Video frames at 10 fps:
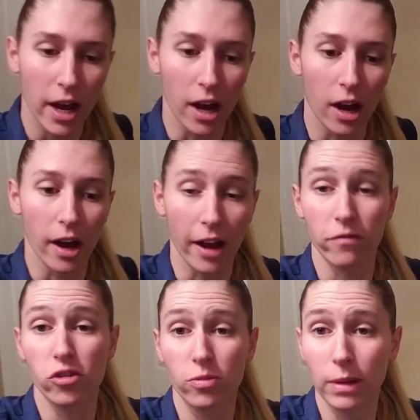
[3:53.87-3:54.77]

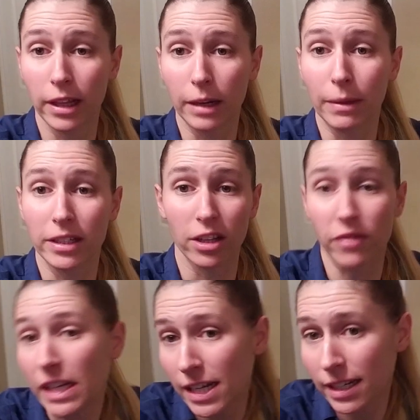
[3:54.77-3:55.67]
I've just been letting
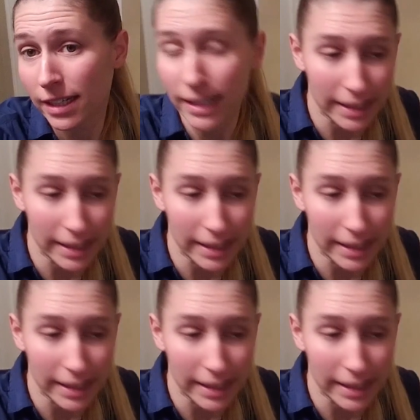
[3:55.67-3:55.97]
myself eat,